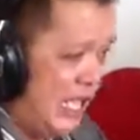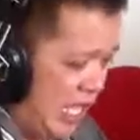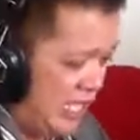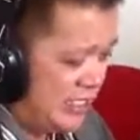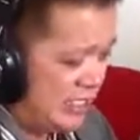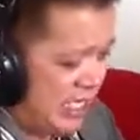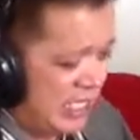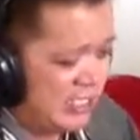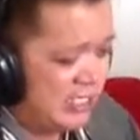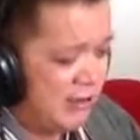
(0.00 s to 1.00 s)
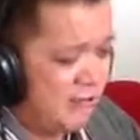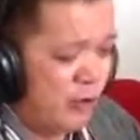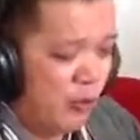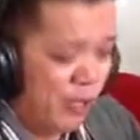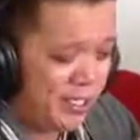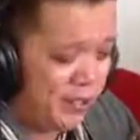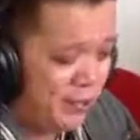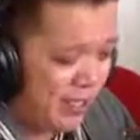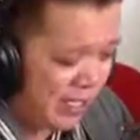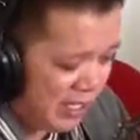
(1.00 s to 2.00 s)
8 says, For
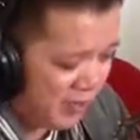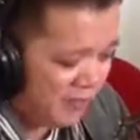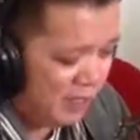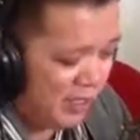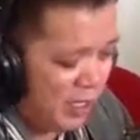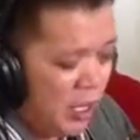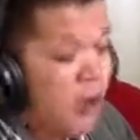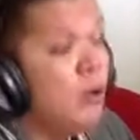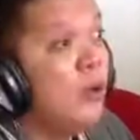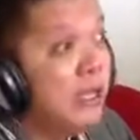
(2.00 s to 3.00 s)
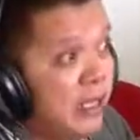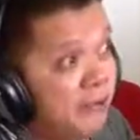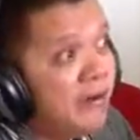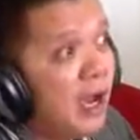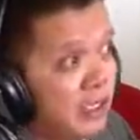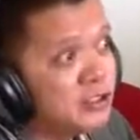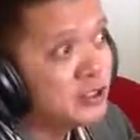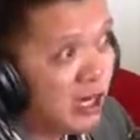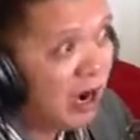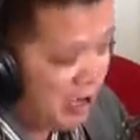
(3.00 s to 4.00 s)
whether we live, we live
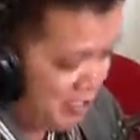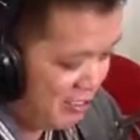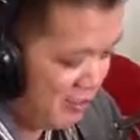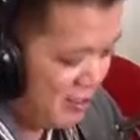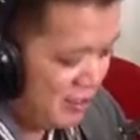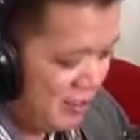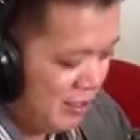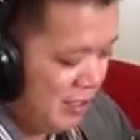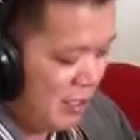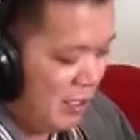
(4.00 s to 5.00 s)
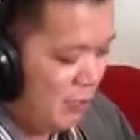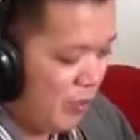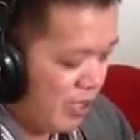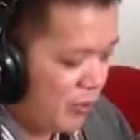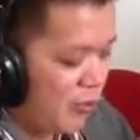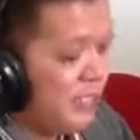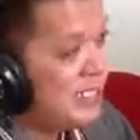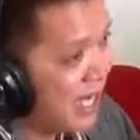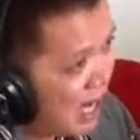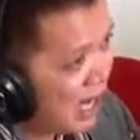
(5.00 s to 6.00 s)
unto God. And whether we
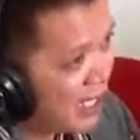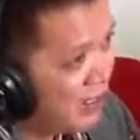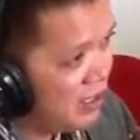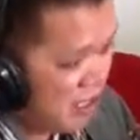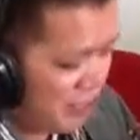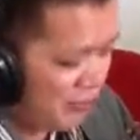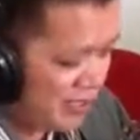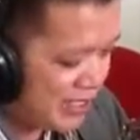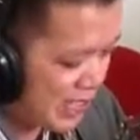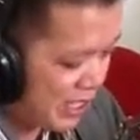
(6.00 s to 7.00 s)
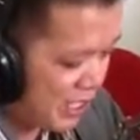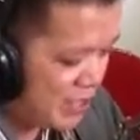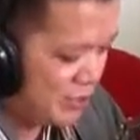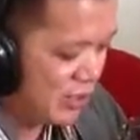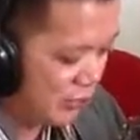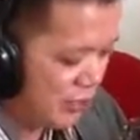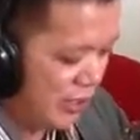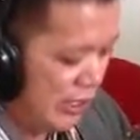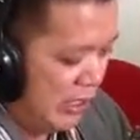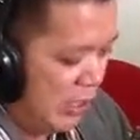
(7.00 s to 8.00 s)
die, we die unto the
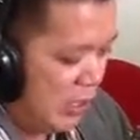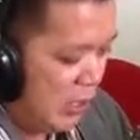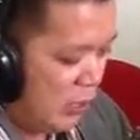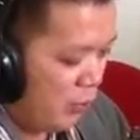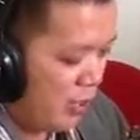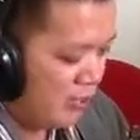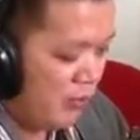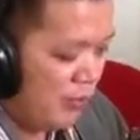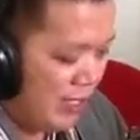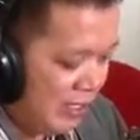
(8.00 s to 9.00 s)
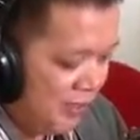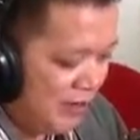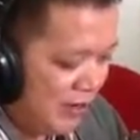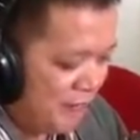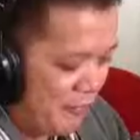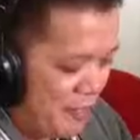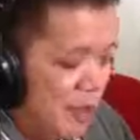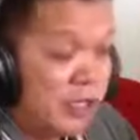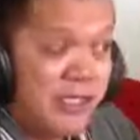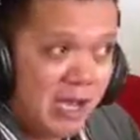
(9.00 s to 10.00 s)
Lord. Whether we live therefore
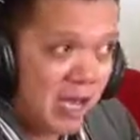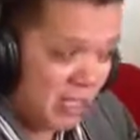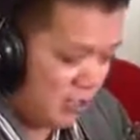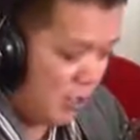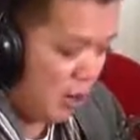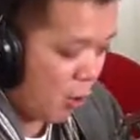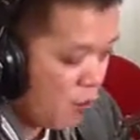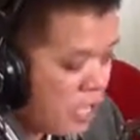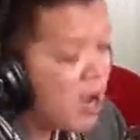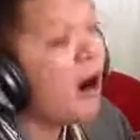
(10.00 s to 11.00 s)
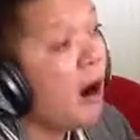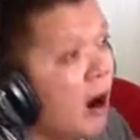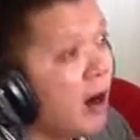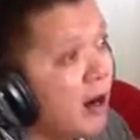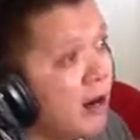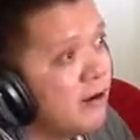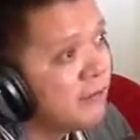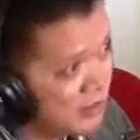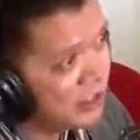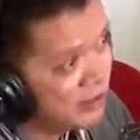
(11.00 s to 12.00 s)
or die, we are
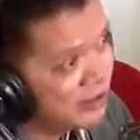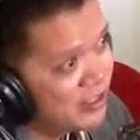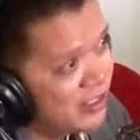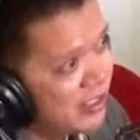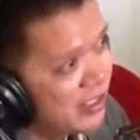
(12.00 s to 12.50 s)
for the Lord.